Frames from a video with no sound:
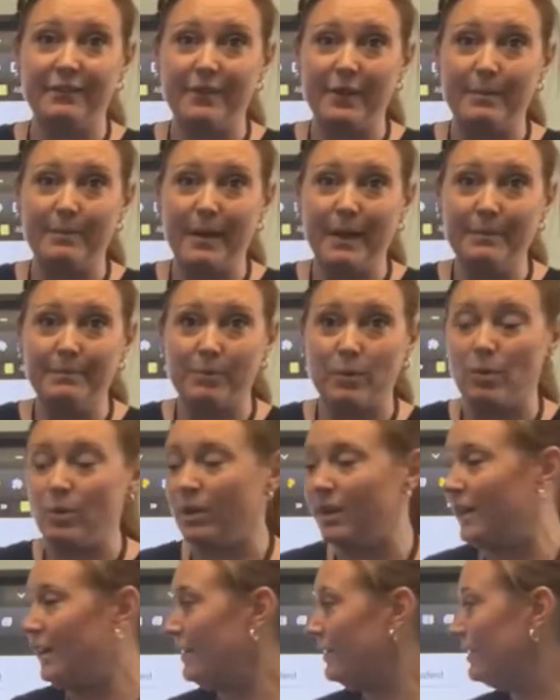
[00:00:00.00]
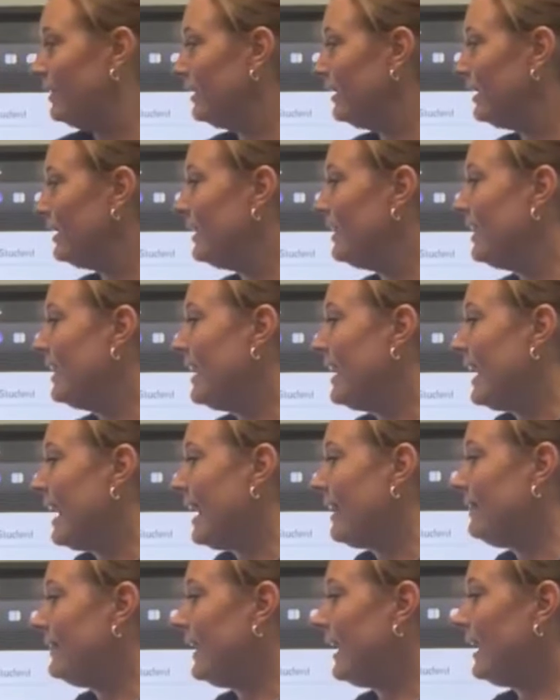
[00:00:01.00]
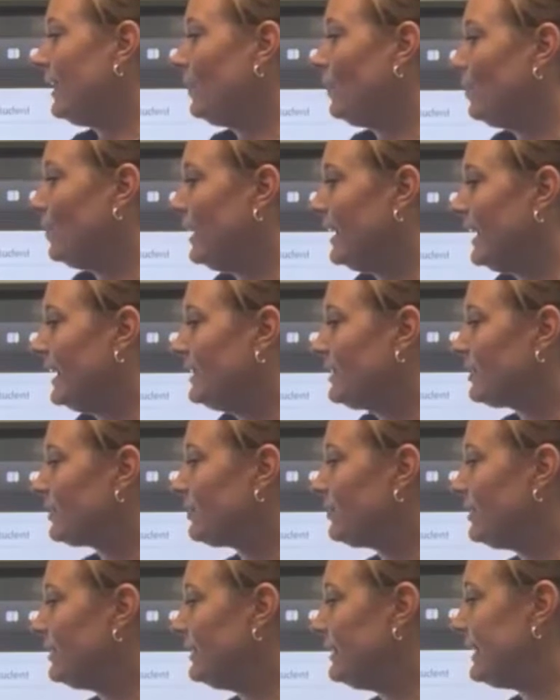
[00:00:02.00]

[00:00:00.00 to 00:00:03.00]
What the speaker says: from my board. And then when I scroll